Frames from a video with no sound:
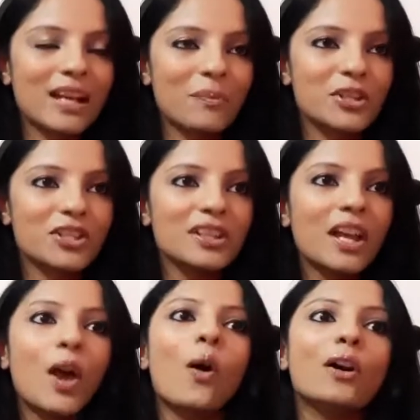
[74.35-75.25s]
commission
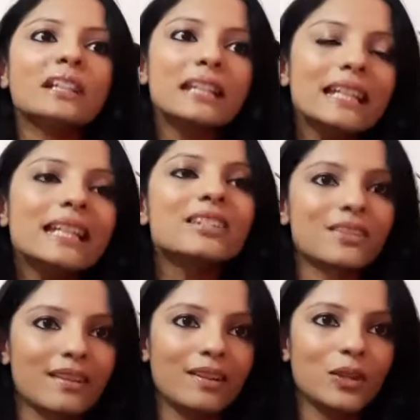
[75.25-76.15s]
on each
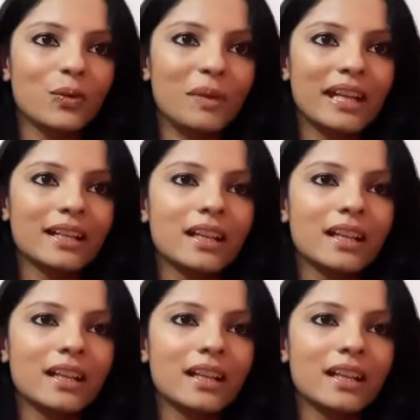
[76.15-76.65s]
sale you make.